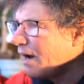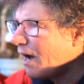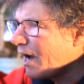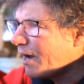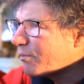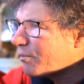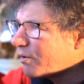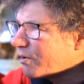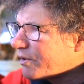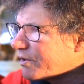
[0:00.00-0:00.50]

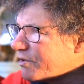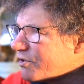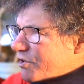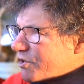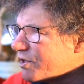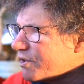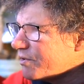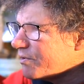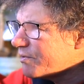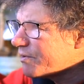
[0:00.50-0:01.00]
I will
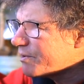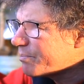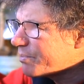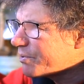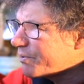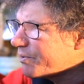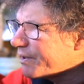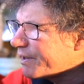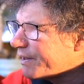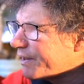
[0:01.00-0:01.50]
continue the
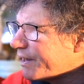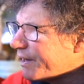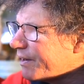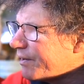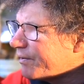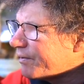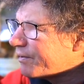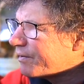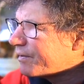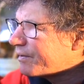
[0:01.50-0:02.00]
pruning
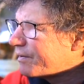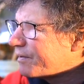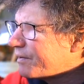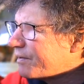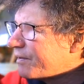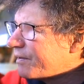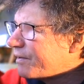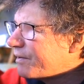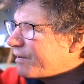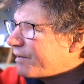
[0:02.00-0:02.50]
now,
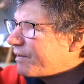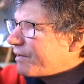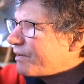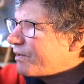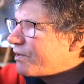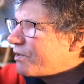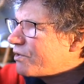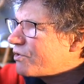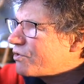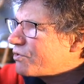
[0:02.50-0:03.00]

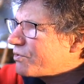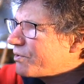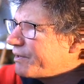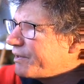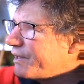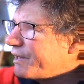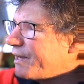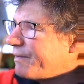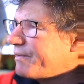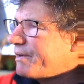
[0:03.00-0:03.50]

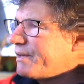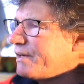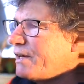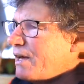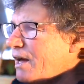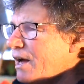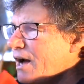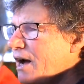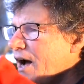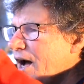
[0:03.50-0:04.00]
shortening everything.
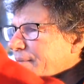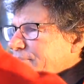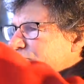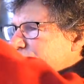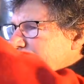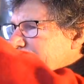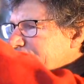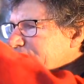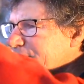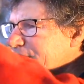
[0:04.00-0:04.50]
I'm
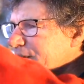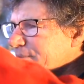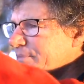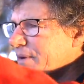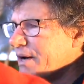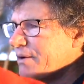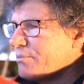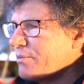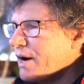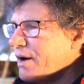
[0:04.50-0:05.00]
trying to keep
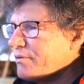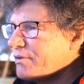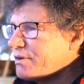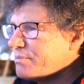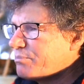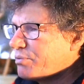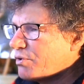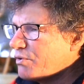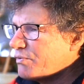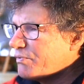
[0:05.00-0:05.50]
my
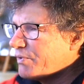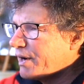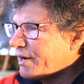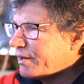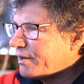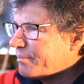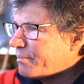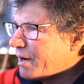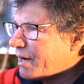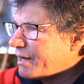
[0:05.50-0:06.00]
rounded
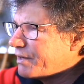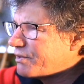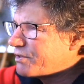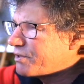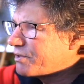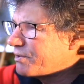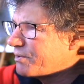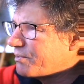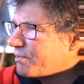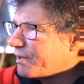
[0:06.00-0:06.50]
profile in mind
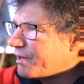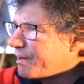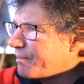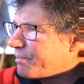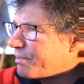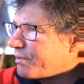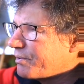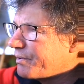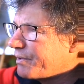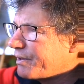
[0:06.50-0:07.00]
too when I'm
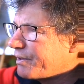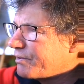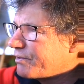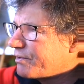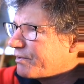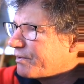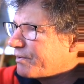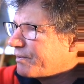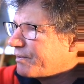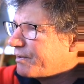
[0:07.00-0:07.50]
pruning,
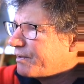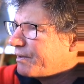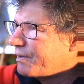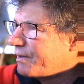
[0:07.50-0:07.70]
so.